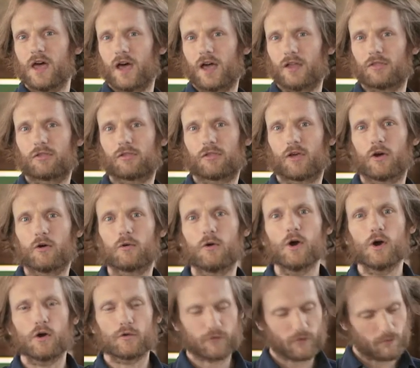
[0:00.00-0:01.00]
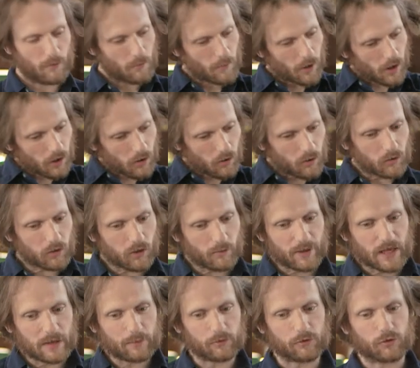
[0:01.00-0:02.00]
And so, from among all the
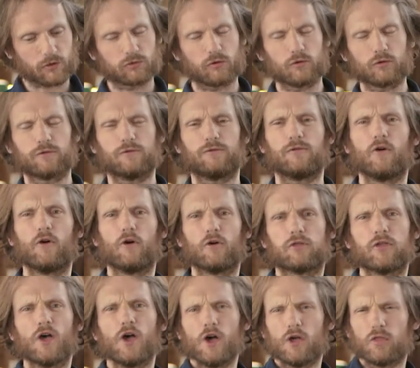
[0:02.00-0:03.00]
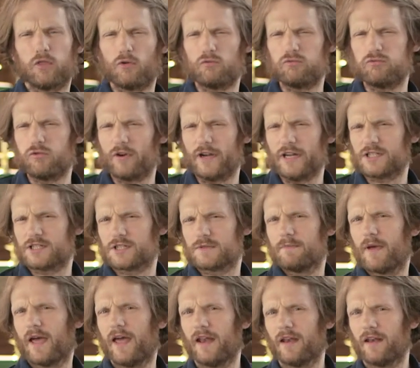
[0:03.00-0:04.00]
people stood forth the rich
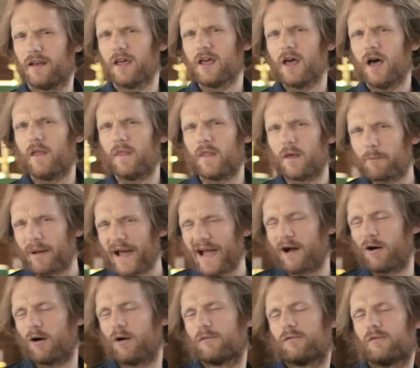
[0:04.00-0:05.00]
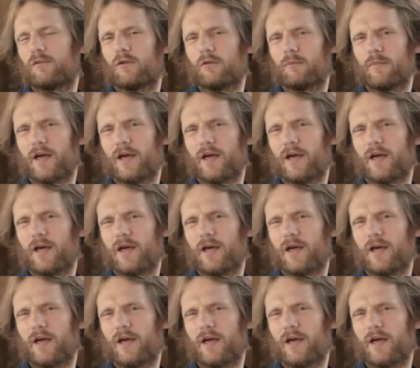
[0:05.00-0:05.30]
men and the powerful